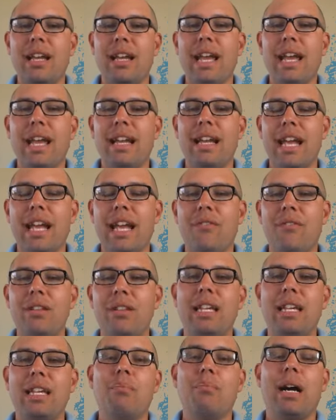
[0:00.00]
and
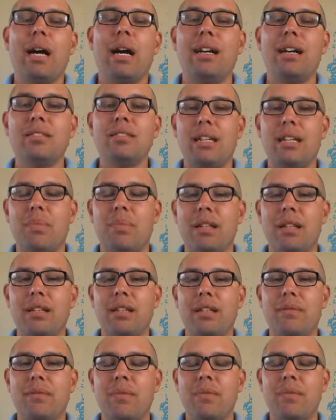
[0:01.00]
everything piles up on
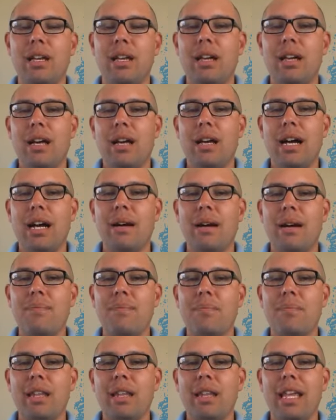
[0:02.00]

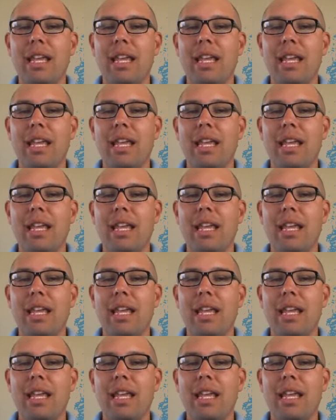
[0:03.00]
them.